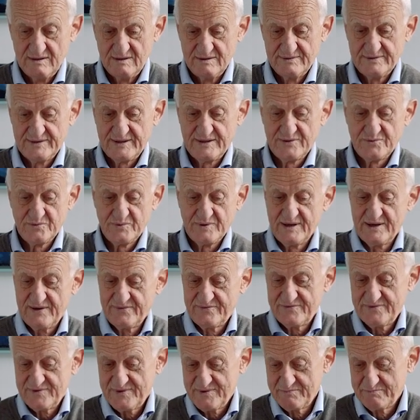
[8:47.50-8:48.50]
Then we
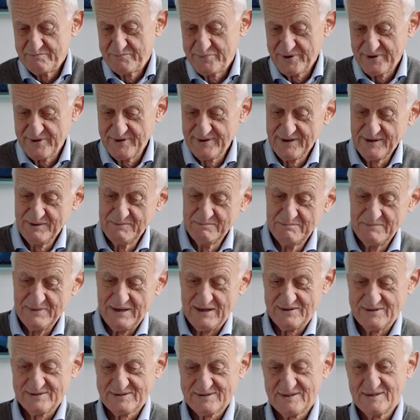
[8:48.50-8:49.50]
have burning
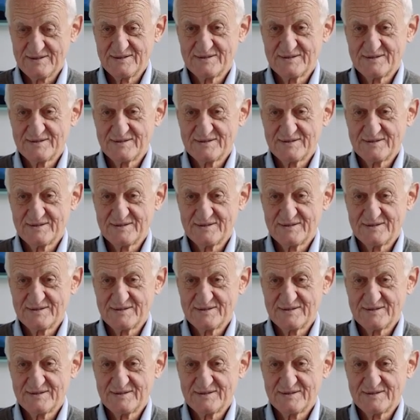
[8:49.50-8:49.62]
mouth